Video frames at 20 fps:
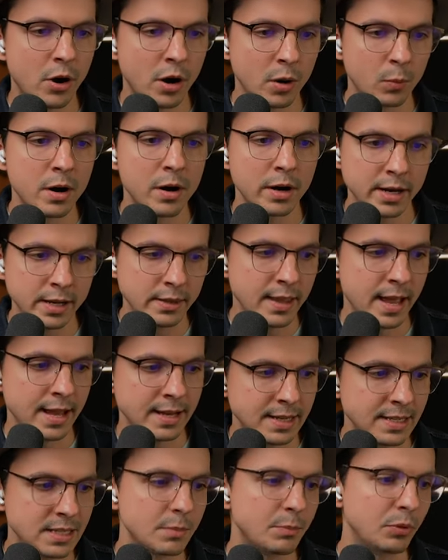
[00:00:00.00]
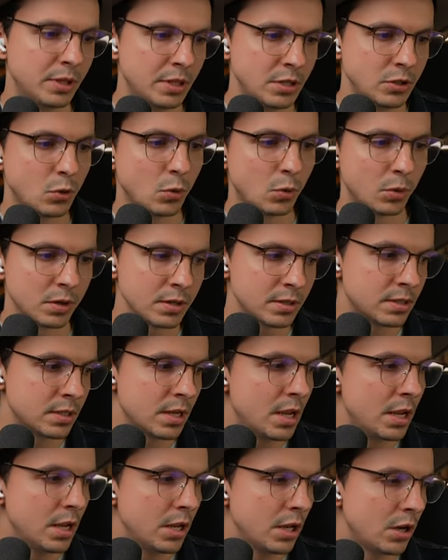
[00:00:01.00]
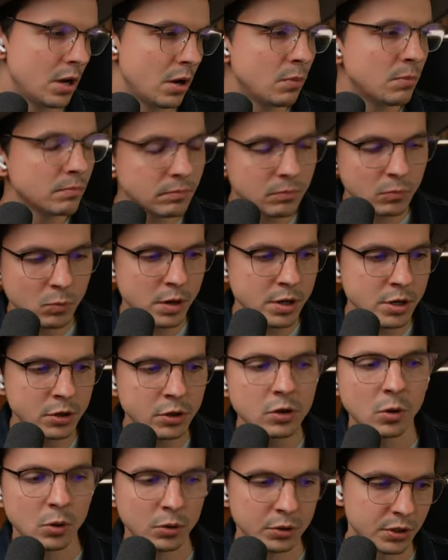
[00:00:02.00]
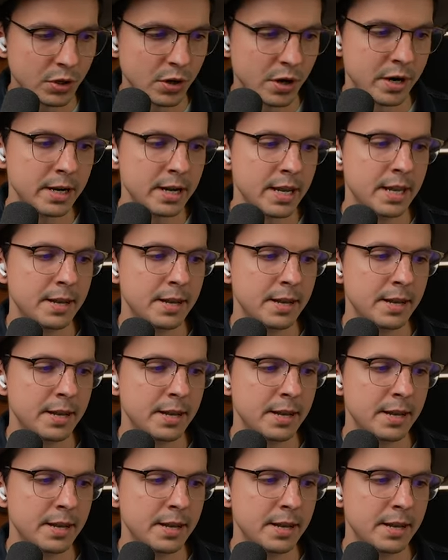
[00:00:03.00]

hard work and that discipline towards, you know, what your goals are.